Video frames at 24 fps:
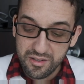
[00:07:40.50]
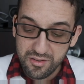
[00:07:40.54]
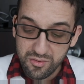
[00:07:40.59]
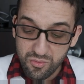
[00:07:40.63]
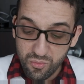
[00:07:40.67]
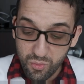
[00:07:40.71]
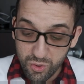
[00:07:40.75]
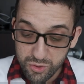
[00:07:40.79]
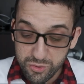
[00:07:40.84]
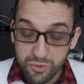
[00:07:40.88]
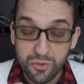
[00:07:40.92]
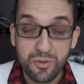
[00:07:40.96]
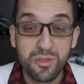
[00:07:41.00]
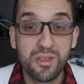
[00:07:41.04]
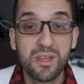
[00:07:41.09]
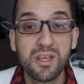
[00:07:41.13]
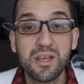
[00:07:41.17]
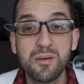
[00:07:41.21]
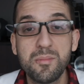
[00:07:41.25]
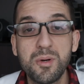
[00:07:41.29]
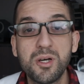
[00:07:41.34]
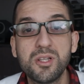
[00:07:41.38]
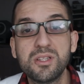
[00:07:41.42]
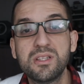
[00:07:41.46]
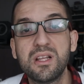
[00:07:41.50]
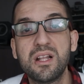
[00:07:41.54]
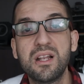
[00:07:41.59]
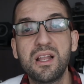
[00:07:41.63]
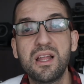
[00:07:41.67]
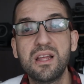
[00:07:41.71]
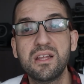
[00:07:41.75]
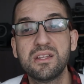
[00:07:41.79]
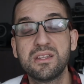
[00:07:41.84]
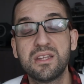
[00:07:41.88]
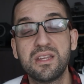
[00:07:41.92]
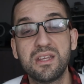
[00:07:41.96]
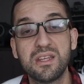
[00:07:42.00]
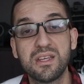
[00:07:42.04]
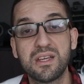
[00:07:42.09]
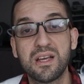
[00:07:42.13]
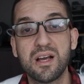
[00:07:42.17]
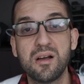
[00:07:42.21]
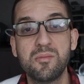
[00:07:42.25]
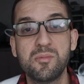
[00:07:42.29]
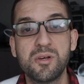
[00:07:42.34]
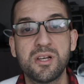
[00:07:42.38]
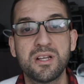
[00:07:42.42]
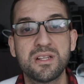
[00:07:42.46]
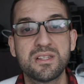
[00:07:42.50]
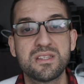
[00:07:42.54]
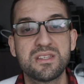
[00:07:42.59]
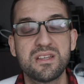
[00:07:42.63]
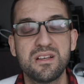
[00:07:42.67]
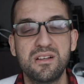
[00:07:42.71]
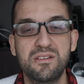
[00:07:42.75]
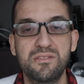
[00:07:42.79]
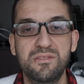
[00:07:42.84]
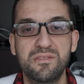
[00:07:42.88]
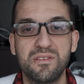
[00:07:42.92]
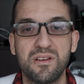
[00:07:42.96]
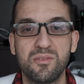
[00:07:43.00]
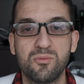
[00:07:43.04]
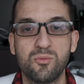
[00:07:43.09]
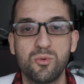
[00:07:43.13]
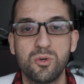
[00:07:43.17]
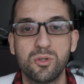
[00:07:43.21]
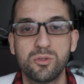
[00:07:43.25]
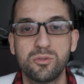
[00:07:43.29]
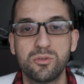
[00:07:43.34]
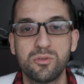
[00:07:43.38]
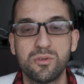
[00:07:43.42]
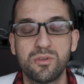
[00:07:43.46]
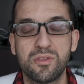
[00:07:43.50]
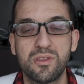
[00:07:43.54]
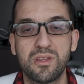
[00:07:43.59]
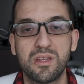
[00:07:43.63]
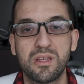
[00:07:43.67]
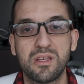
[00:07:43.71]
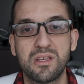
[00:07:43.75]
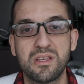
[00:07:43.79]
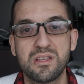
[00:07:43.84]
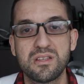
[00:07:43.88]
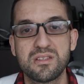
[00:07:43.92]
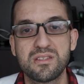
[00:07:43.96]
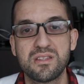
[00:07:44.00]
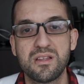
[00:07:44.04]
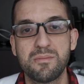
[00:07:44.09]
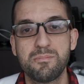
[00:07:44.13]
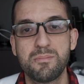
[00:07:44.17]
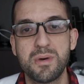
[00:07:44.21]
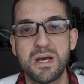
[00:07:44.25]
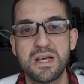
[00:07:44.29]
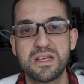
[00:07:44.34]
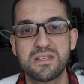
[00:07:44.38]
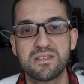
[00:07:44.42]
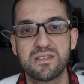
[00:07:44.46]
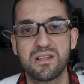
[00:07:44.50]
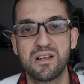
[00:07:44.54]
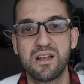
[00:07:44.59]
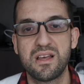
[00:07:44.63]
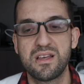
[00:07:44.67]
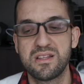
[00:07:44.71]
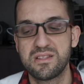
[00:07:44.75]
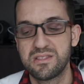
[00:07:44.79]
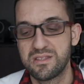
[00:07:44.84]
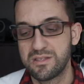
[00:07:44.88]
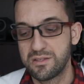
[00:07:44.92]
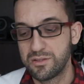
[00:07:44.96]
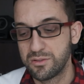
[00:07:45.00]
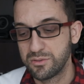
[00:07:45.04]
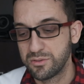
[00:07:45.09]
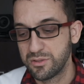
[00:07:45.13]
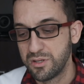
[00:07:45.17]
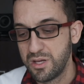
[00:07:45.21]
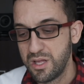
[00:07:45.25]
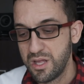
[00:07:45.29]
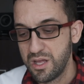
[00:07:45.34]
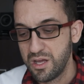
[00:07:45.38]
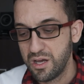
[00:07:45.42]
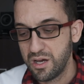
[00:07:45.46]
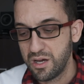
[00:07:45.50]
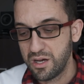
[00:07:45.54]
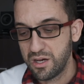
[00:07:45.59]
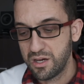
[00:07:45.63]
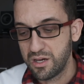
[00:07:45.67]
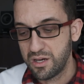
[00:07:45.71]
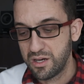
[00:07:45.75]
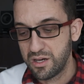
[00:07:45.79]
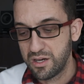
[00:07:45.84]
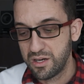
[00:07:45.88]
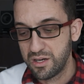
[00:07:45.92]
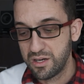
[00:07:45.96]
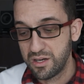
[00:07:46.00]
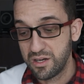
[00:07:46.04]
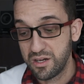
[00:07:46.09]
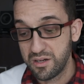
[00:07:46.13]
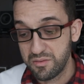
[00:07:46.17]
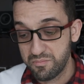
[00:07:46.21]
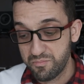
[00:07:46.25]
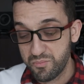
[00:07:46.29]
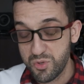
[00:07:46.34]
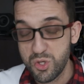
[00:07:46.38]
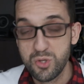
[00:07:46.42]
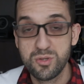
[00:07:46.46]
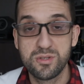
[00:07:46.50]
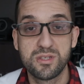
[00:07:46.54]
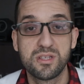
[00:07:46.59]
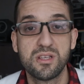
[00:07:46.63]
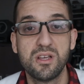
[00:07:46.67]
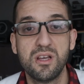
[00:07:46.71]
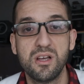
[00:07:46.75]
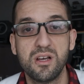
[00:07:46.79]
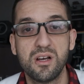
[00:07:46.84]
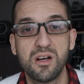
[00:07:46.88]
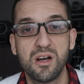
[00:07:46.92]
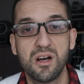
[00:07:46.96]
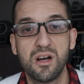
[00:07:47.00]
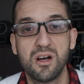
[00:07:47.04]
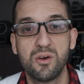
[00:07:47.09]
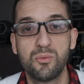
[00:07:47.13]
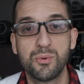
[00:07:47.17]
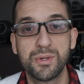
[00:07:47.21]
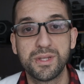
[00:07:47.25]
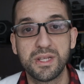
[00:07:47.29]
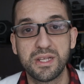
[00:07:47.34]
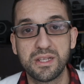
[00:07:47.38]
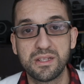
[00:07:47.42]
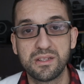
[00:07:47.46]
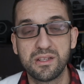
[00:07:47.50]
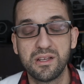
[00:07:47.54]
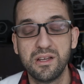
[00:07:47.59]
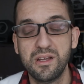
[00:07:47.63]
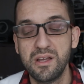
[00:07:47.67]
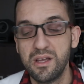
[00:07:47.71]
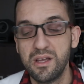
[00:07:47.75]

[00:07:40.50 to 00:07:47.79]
What do you think about the camera itself, and what do you think is the best lens to use with it?